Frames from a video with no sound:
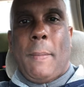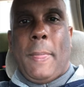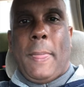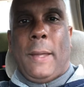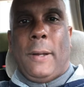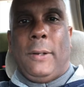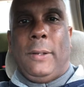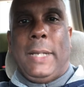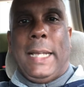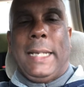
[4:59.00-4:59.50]

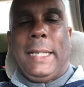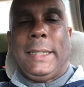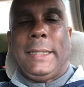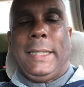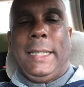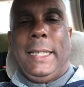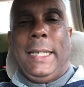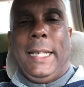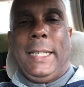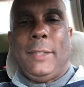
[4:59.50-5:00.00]
her
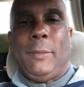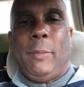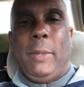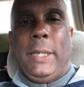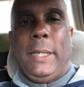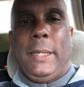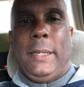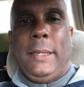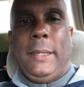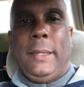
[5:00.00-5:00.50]
legacy has
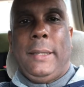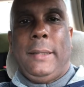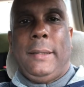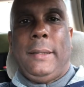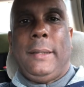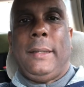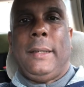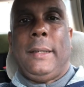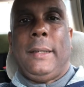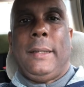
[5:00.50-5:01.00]

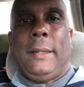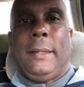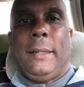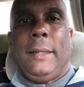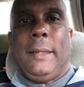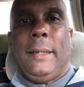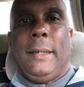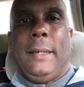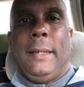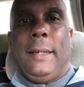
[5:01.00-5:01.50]
been
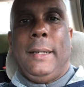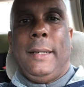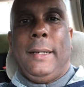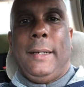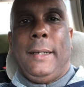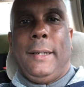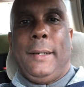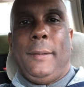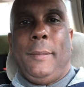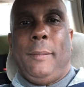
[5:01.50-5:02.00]

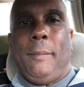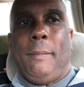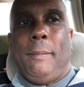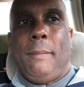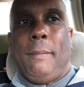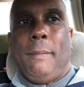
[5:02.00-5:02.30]
an